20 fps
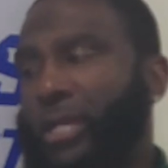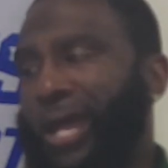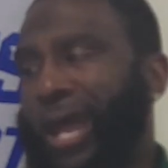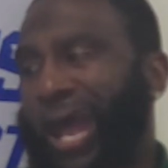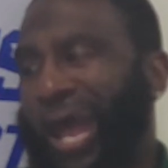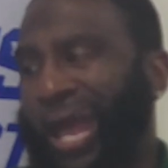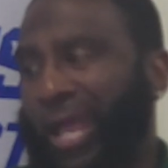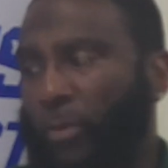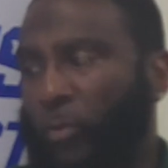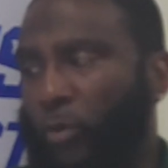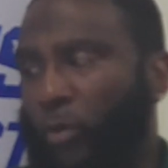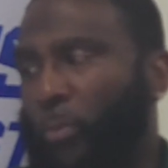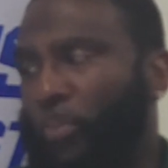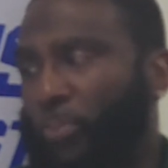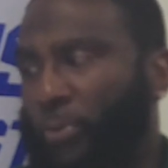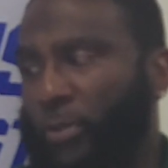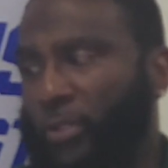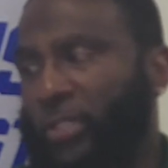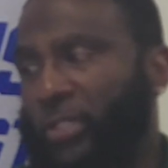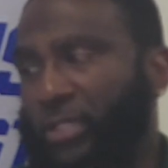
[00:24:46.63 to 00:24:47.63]
I will
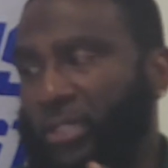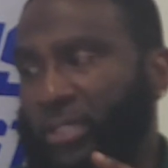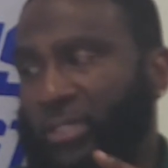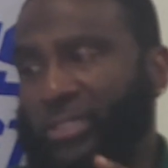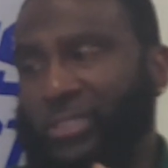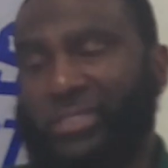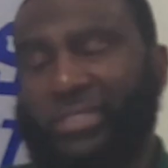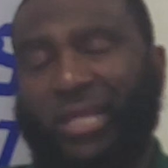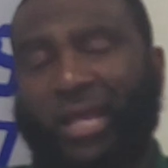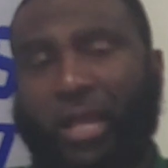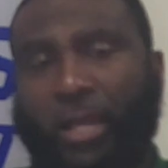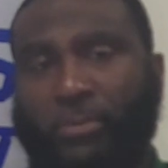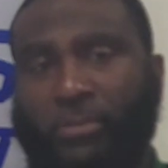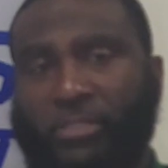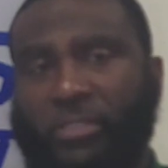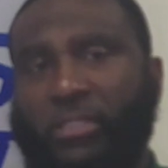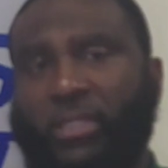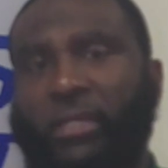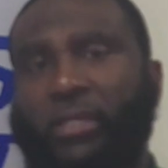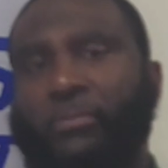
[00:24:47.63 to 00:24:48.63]
put it in the
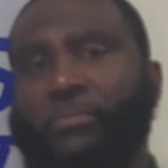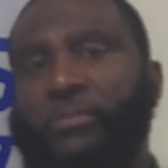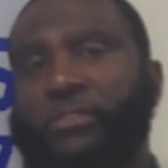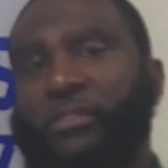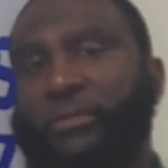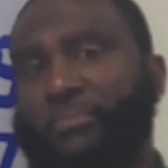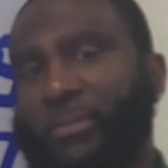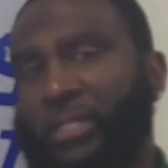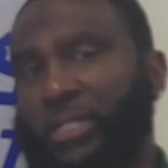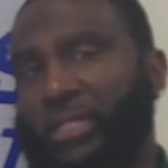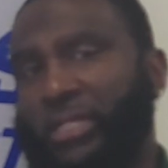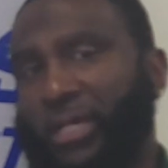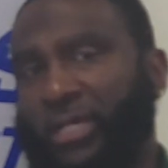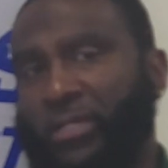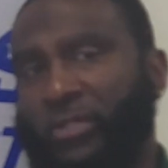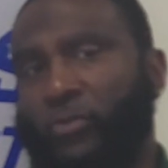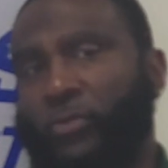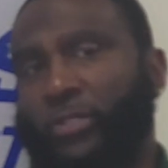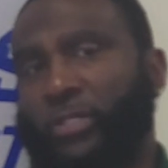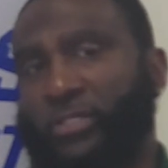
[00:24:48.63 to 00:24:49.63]
timestamps the minute I
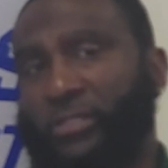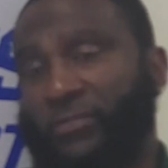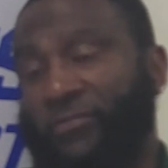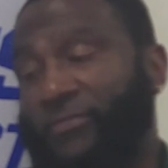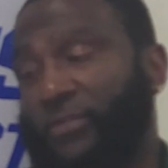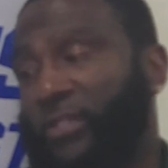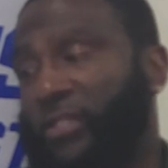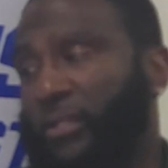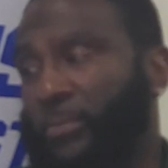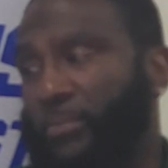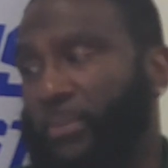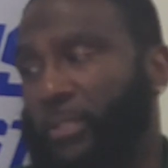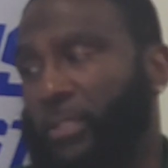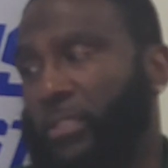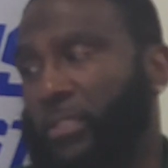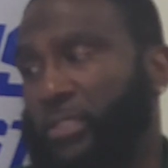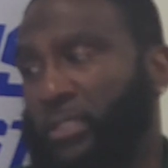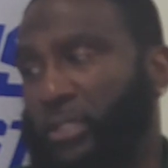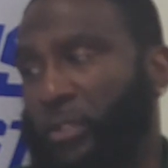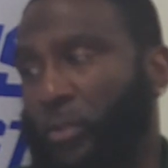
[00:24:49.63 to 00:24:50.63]
know there's
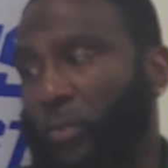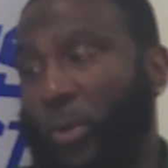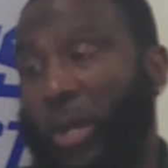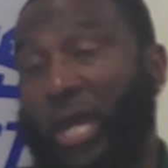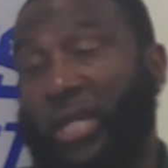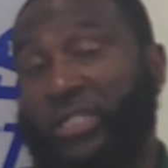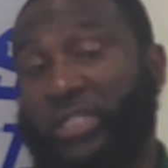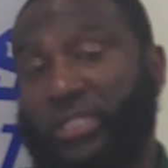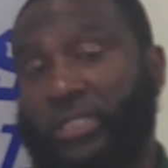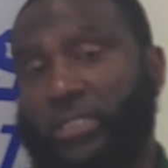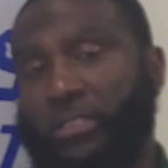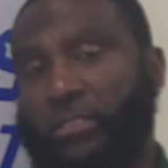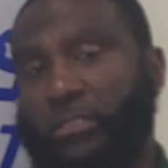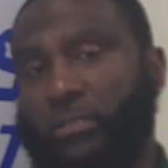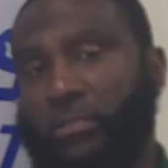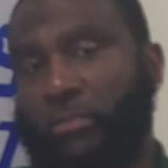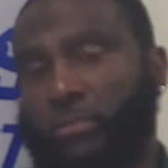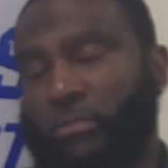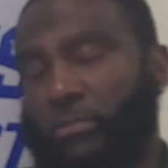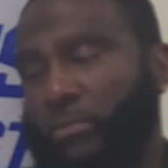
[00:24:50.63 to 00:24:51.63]
availability to watch it.
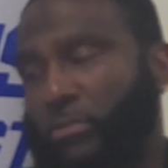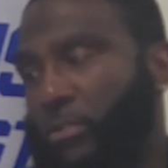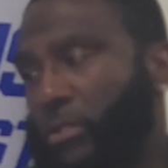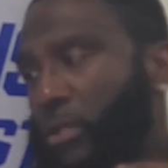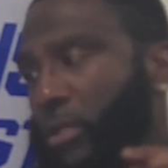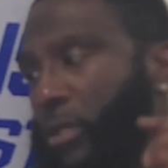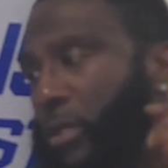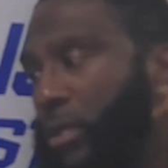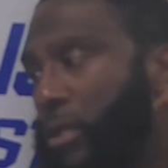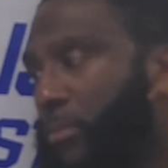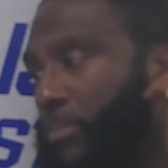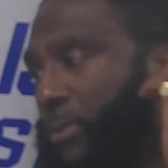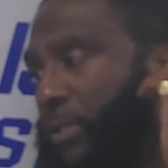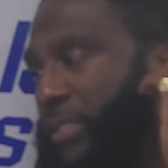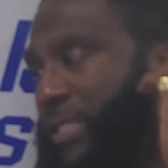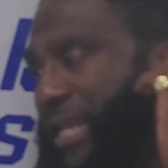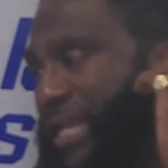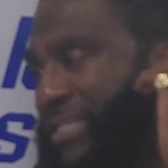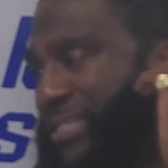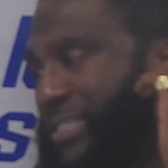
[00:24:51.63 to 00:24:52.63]

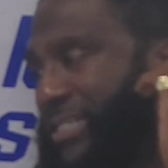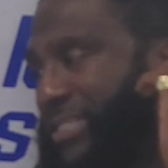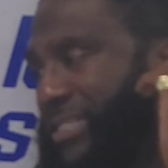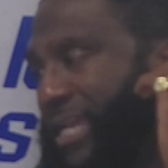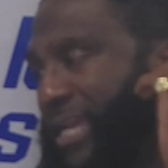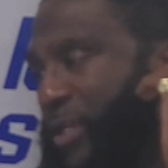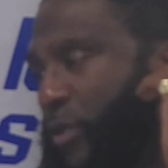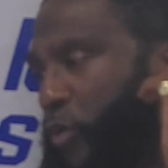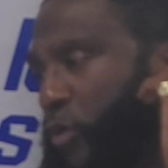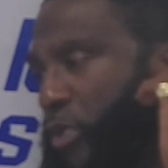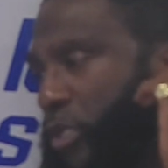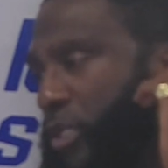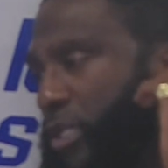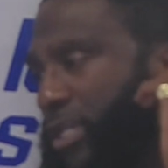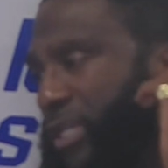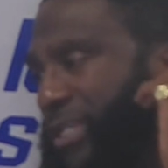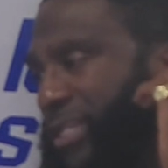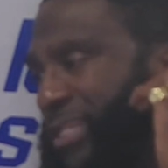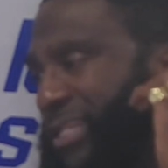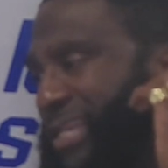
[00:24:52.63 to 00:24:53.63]
But that's the title,
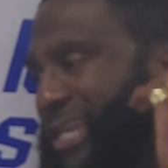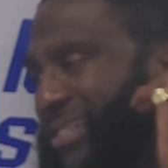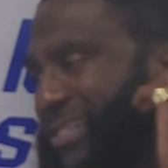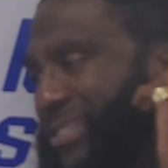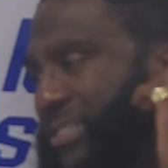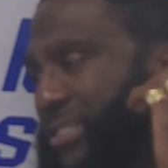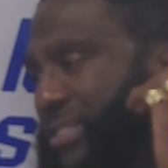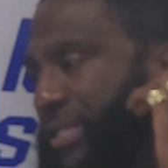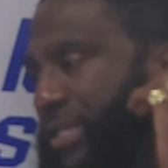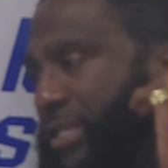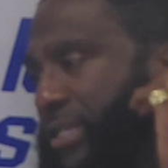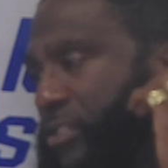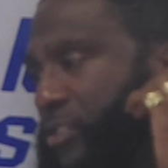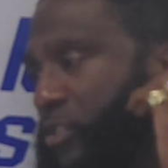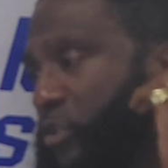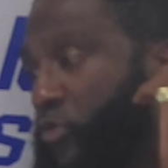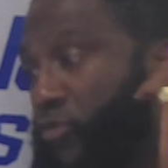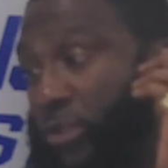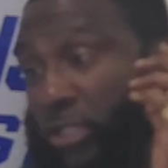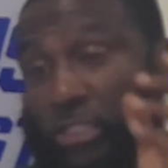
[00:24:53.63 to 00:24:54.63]
Cooking in Yesterday's
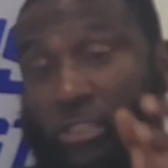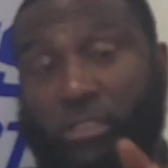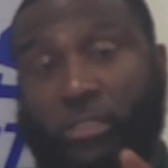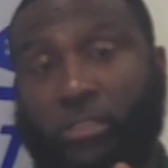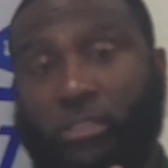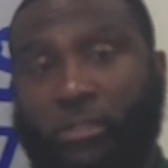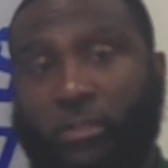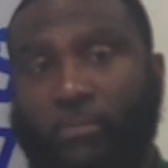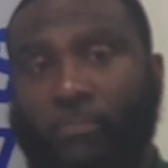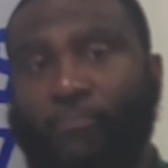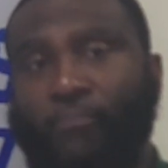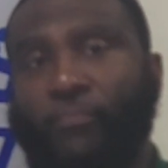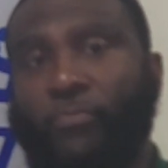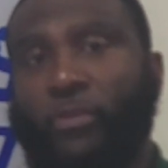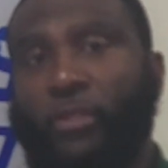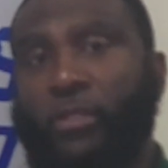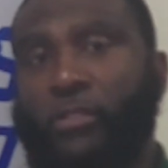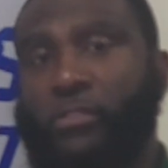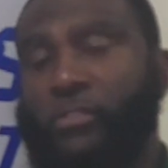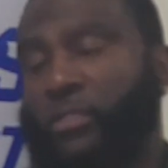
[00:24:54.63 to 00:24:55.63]
Grease.
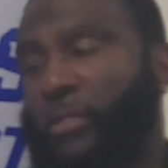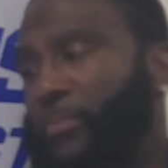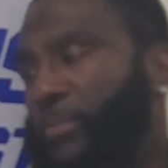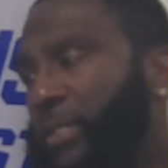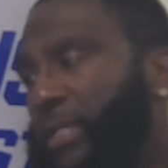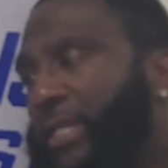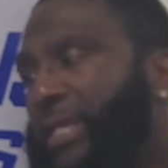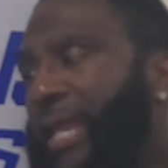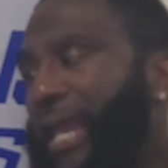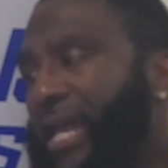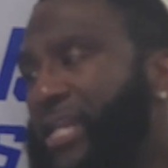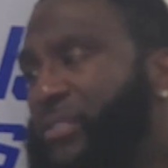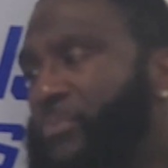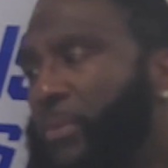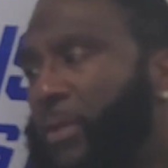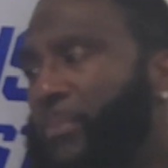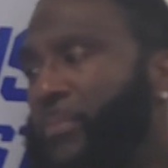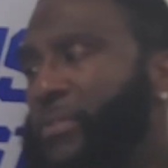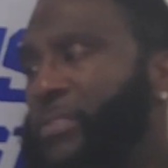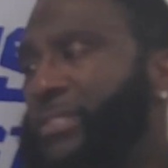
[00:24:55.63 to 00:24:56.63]
Some of the cast
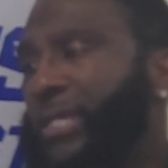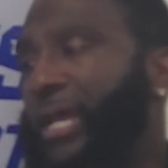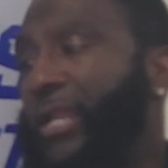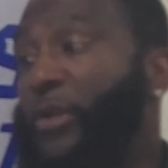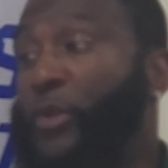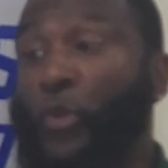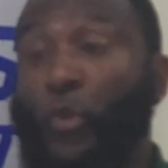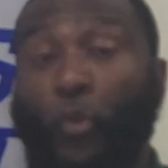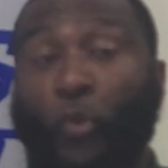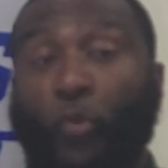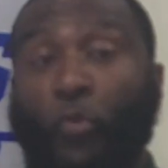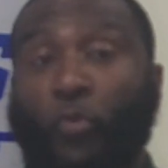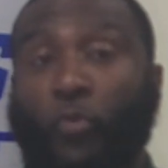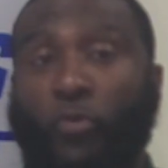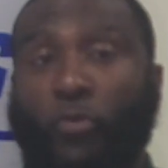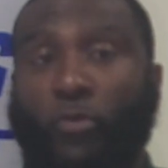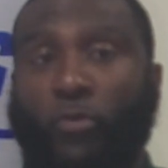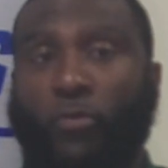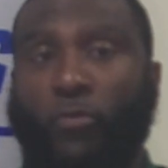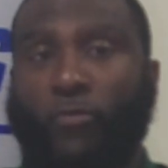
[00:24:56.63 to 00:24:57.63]
members I knew
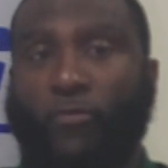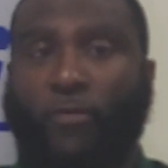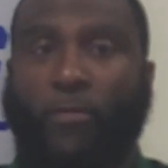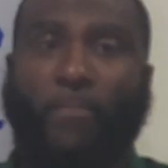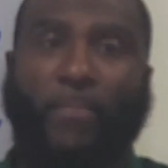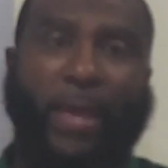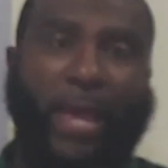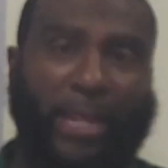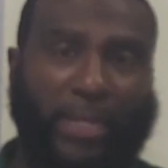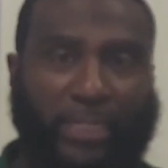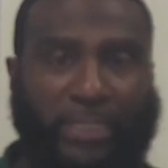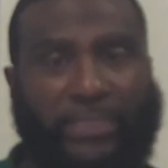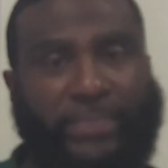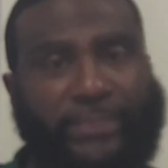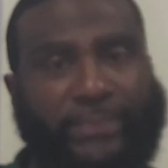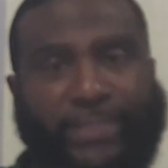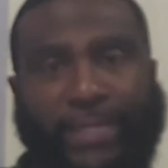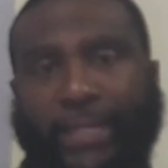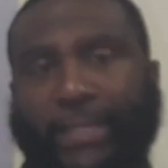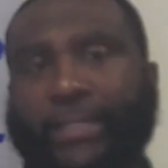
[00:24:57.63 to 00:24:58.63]
from back in the
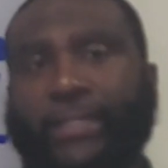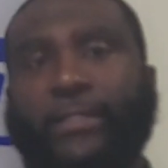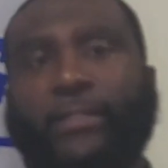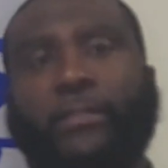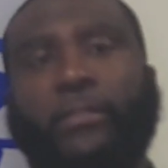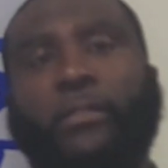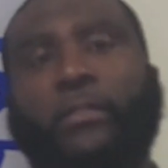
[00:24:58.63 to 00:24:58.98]
day.